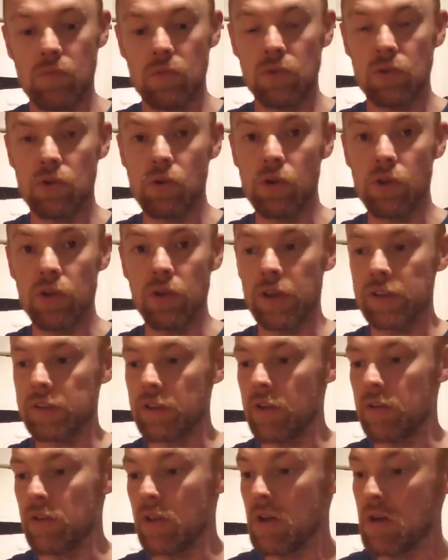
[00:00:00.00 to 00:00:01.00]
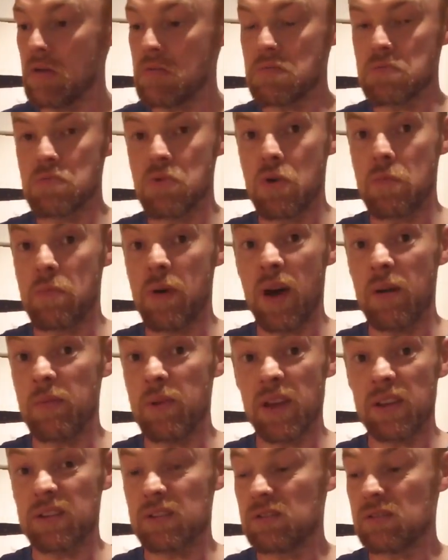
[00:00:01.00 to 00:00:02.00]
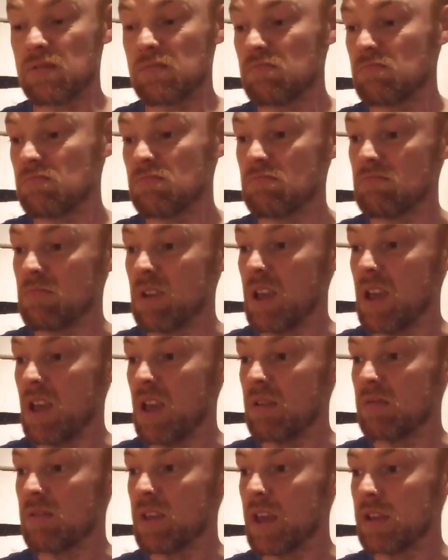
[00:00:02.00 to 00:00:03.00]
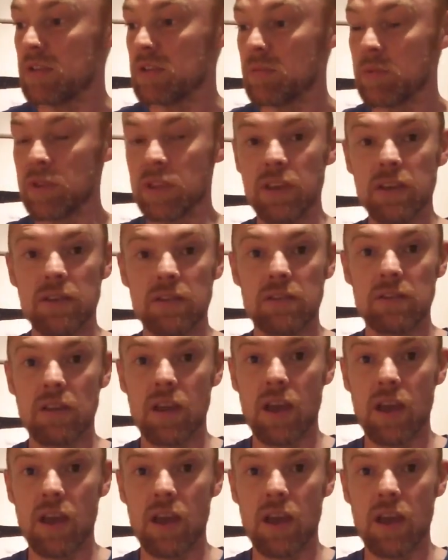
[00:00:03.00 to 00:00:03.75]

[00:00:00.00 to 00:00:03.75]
go to the link down there, go to Patmax, get some of these